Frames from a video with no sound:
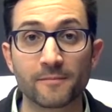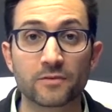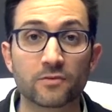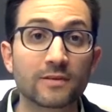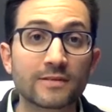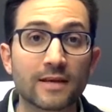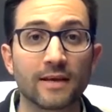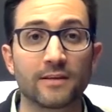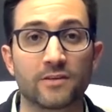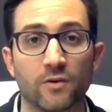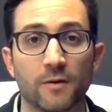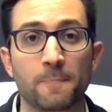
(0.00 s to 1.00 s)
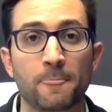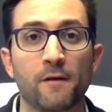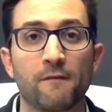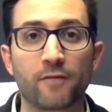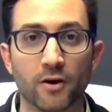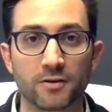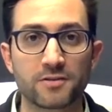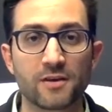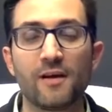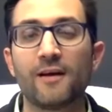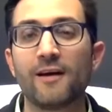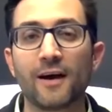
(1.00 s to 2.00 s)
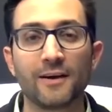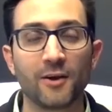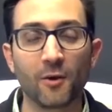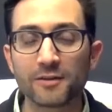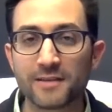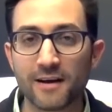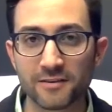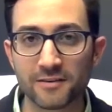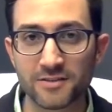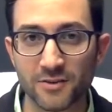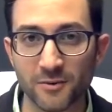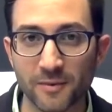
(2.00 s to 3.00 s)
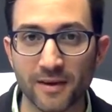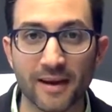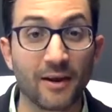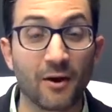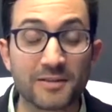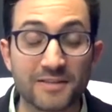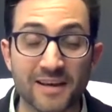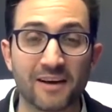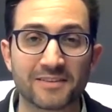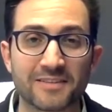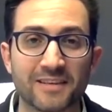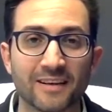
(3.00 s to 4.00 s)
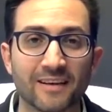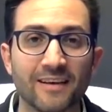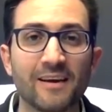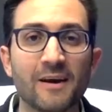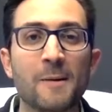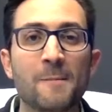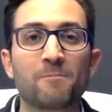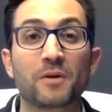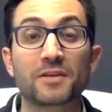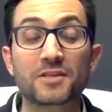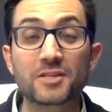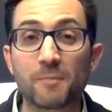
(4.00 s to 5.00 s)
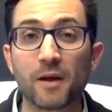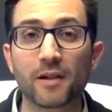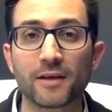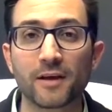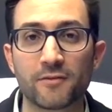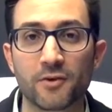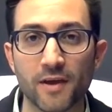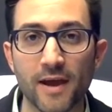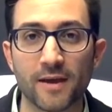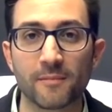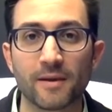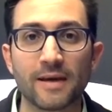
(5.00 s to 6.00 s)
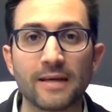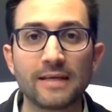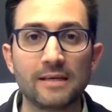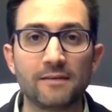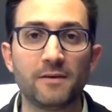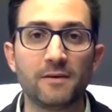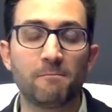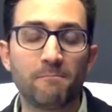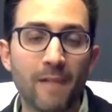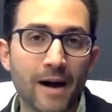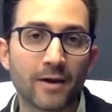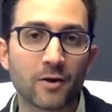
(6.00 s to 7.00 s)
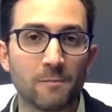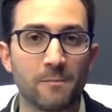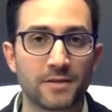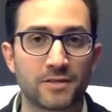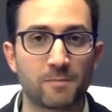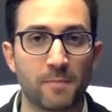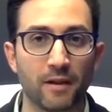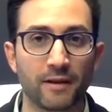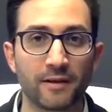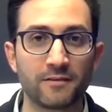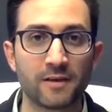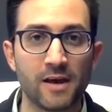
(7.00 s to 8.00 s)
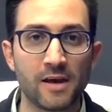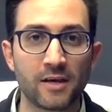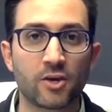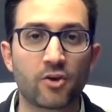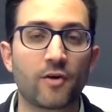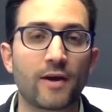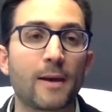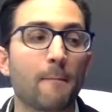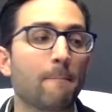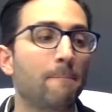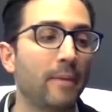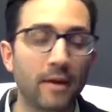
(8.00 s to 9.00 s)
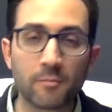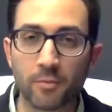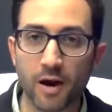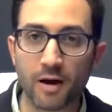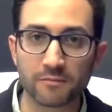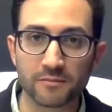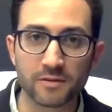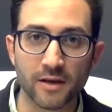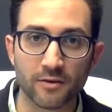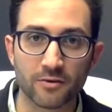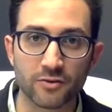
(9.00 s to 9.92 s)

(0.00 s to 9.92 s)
So let's get into it. First, I know it sounds stupid, I know it sounds silly, but the spelling of your name, even minor misspellings can create big problems later.